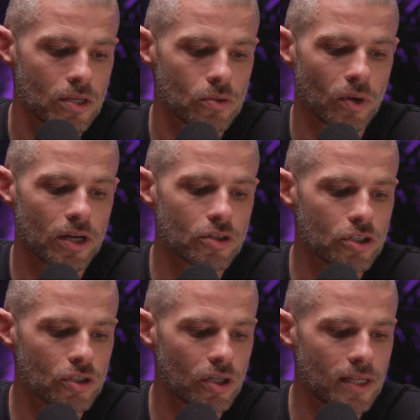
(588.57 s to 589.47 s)
So what I
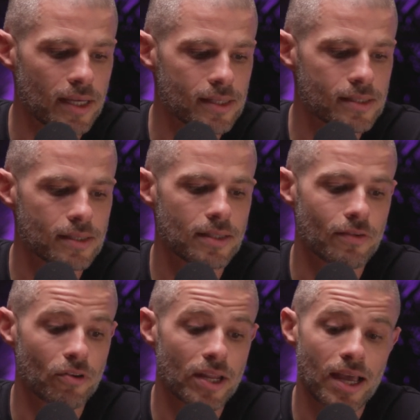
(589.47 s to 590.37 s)
understood is
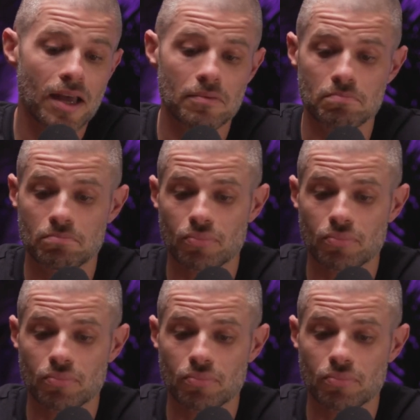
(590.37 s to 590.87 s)
they've already had